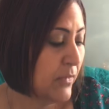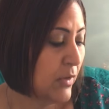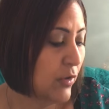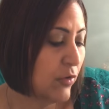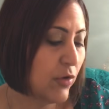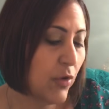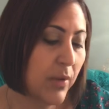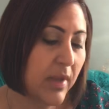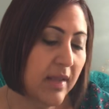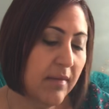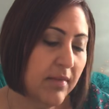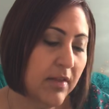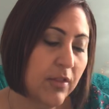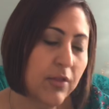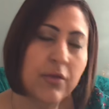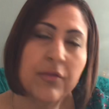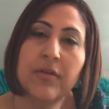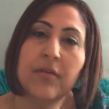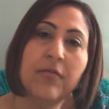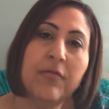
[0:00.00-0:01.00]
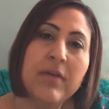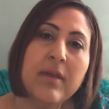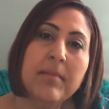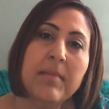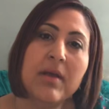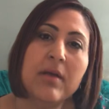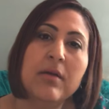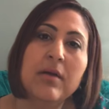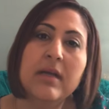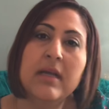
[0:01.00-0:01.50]
So even though the
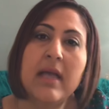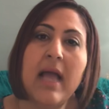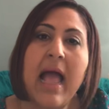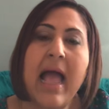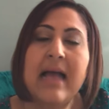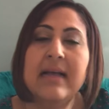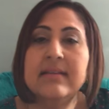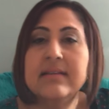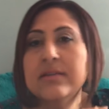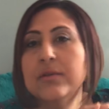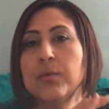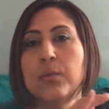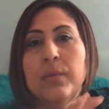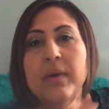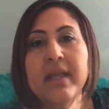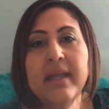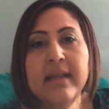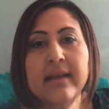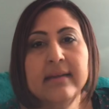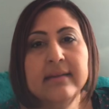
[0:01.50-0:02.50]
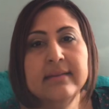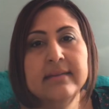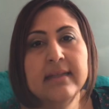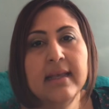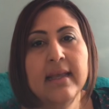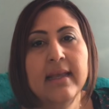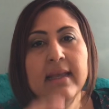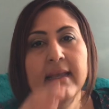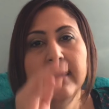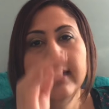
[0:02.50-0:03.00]
female has the wings,
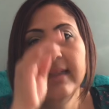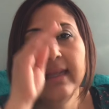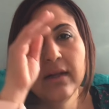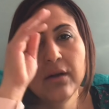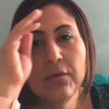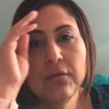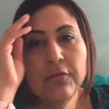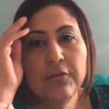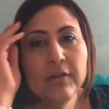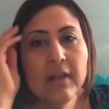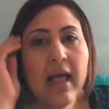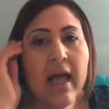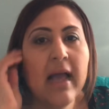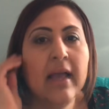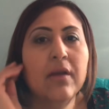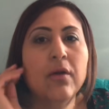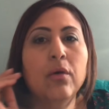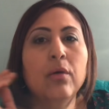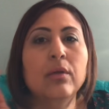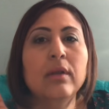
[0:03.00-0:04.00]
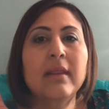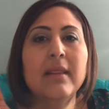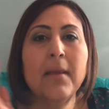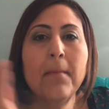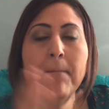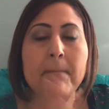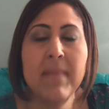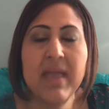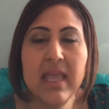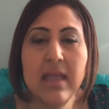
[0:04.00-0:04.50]
they don't fly. Only the
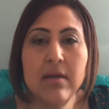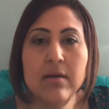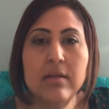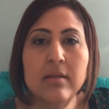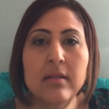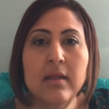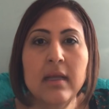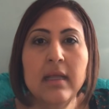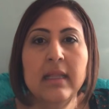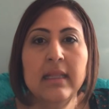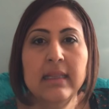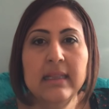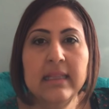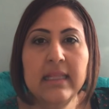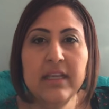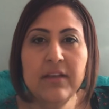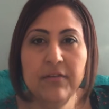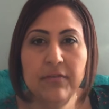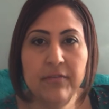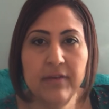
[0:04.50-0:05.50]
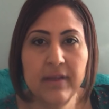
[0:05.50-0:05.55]
male leaf